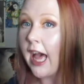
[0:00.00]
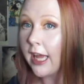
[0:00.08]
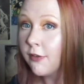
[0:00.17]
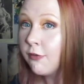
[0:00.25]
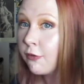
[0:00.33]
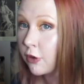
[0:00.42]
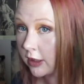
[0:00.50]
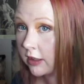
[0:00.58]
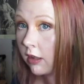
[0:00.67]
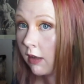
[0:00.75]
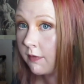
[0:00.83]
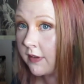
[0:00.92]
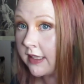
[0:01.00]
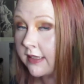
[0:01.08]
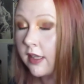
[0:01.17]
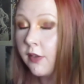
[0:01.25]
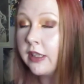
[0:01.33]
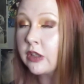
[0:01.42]
I freaking love
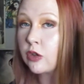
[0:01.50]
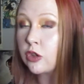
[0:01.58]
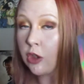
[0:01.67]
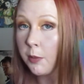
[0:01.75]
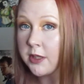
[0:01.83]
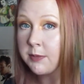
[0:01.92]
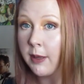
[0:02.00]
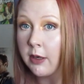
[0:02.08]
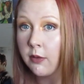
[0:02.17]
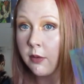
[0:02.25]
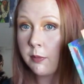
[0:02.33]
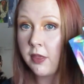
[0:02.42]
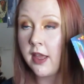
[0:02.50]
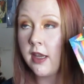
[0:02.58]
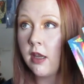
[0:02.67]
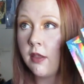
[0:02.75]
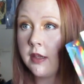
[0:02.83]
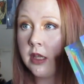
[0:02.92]
these. These are so much better
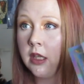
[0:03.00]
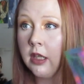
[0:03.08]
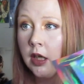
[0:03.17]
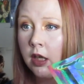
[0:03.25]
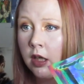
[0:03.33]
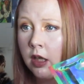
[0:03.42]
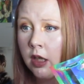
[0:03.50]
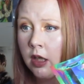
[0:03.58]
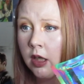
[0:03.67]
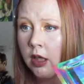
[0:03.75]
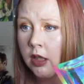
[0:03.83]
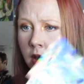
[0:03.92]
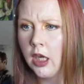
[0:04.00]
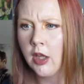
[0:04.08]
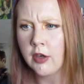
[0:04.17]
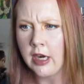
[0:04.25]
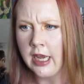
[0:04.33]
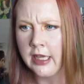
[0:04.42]
than the uh,
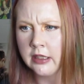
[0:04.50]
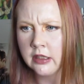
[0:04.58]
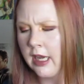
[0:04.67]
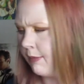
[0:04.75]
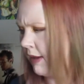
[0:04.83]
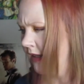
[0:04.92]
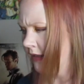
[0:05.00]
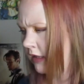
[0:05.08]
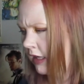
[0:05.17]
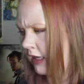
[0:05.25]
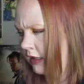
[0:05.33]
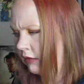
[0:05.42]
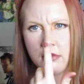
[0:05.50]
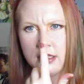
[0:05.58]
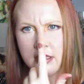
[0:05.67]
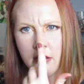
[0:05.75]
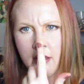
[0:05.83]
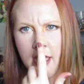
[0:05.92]
other eye, eye masks that I
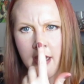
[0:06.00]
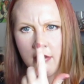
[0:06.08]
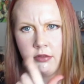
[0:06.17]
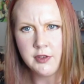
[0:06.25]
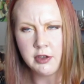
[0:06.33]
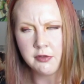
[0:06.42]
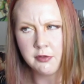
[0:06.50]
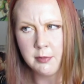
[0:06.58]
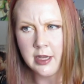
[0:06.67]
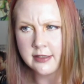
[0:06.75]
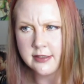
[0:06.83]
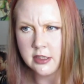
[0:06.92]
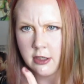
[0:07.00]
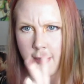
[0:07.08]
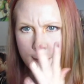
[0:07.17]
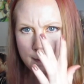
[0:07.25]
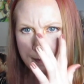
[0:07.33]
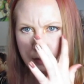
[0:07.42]
still have. They're from
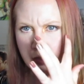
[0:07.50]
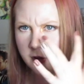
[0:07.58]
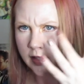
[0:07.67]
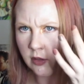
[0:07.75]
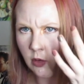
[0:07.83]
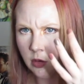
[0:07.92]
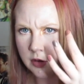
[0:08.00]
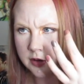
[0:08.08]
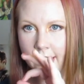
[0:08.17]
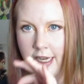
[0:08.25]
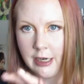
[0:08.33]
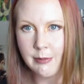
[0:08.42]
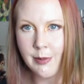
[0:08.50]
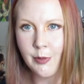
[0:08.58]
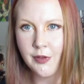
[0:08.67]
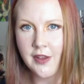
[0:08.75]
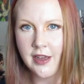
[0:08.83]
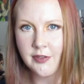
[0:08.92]
BoxyCharm. They're like gold. Can't remember
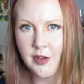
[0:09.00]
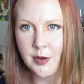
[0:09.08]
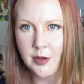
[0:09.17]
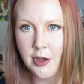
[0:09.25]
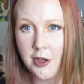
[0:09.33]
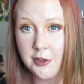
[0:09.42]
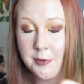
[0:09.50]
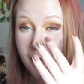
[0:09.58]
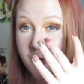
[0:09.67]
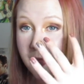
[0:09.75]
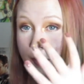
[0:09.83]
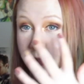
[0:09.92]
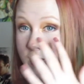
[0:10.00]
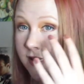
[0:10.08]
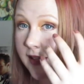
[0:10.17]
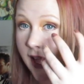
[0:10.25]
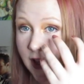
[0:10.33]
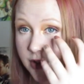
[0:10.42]
what the heck they were called. But
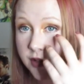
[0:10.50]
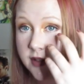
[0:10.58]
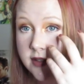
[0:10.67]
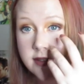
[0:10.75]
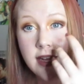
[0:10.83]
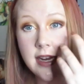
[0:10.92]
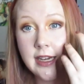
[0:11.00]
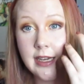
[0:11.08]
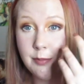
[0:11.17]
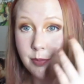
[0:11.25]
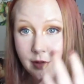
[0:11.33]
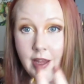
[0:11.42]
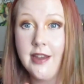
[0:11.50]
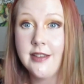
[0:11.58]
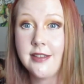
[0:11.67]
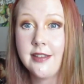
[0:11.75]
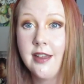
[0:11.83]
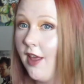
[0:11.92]
these actually stayed in
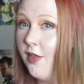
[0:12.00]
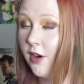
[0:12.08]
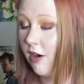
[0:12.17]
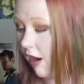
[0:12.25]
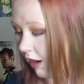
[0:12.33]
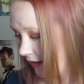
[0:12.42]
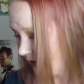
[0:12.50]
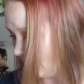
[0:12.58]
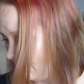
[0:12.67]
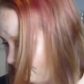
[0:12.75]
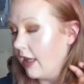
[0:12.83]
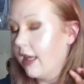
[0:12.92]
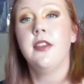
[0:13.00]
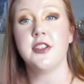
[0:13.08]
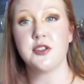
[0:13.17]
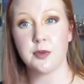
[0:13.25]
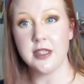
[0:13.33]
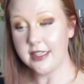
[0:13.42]
place and they're awesome.
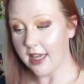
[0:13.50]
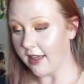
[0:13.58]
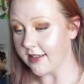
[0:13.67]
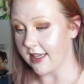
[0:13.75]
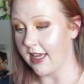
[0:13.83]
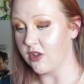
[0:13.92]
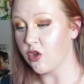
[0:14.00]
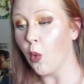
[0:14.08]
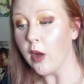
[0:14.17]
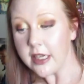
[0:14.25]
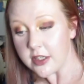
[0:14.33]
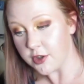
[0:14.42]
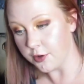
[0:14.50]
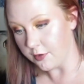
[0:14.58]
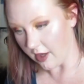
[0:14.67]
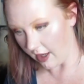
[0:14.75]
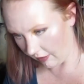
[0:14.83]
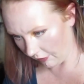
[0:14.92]
This retails at
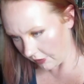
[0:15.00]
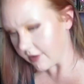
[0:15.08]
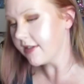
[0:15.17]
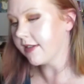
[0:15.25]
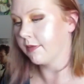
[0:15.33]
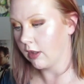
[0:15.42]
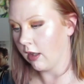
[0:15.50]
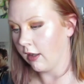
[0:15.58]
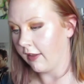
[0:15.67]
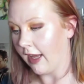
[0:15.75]
$22. Uh,